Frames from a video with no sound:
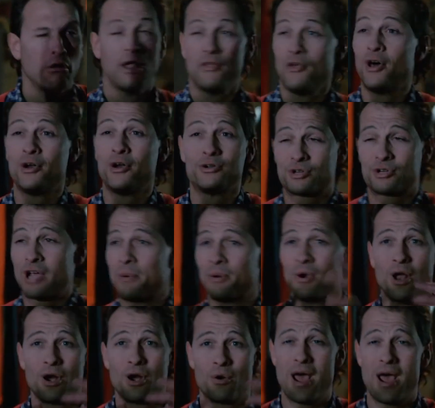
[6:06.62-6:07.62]
Now the hunters are
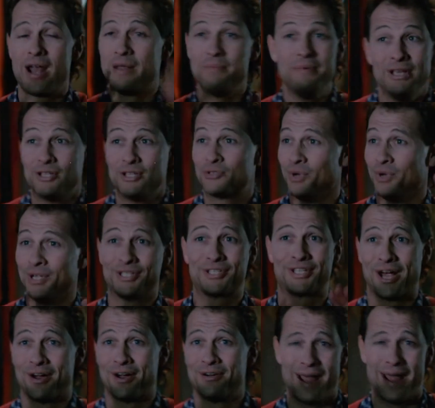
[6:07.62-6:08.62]
coming all around him. He's
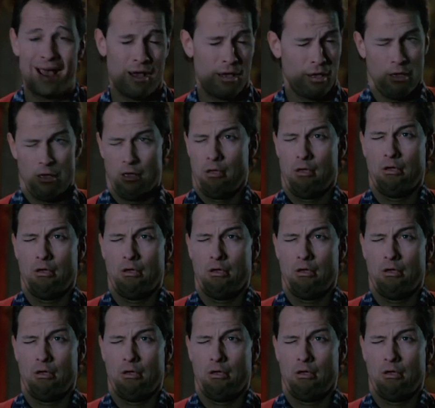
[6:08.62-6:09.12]
really scared now.